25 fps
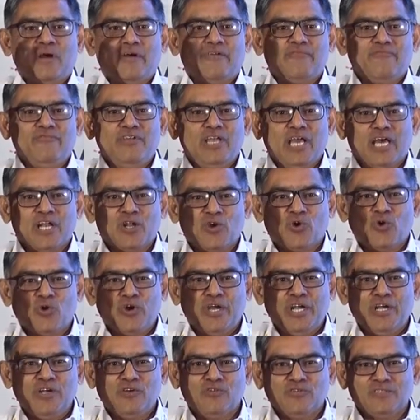we are
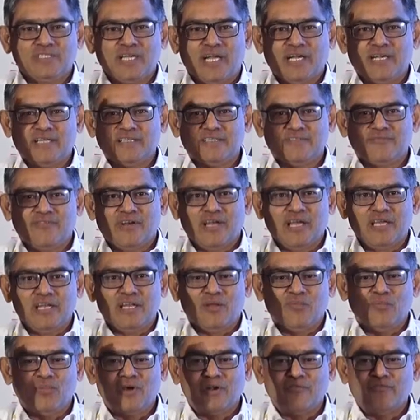going to satisfy
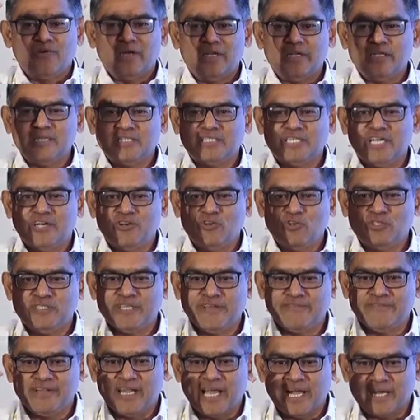number 1 Schedule
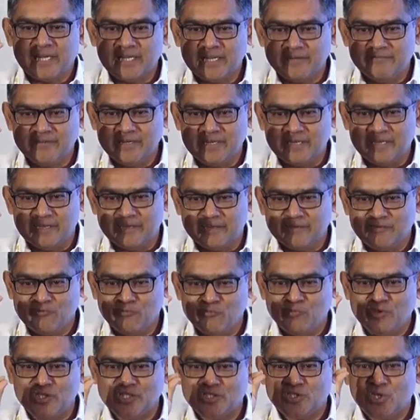7 activity
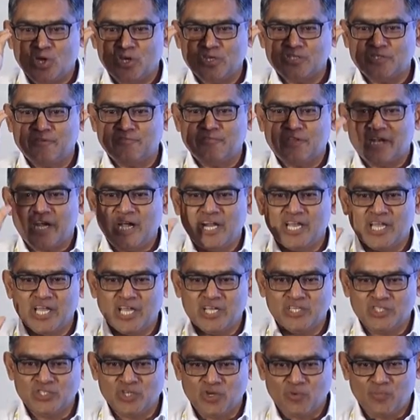which talks of
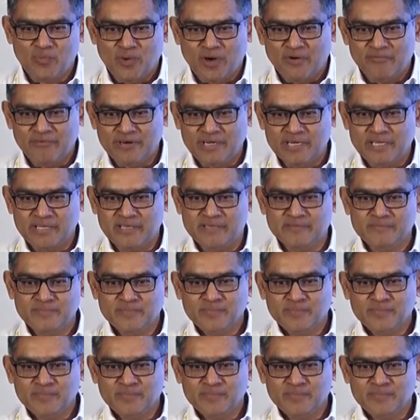eradication of poverty.